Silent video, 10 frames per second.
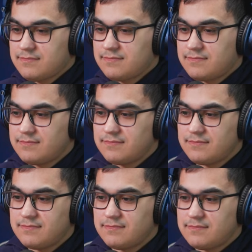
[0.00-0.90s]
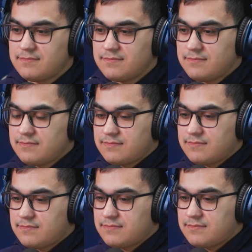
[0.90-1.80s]

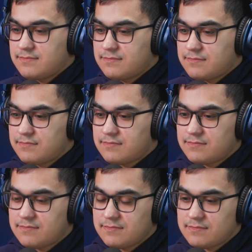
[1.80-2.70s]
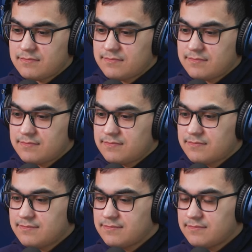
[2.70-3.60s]

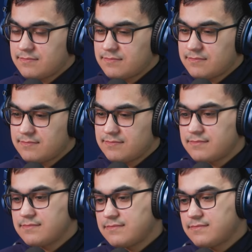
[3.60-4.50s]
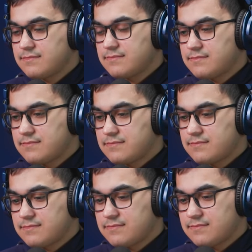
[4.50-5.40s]

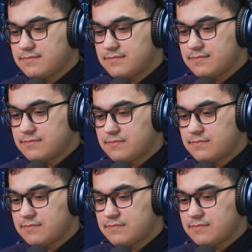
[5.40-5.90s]
[no speech]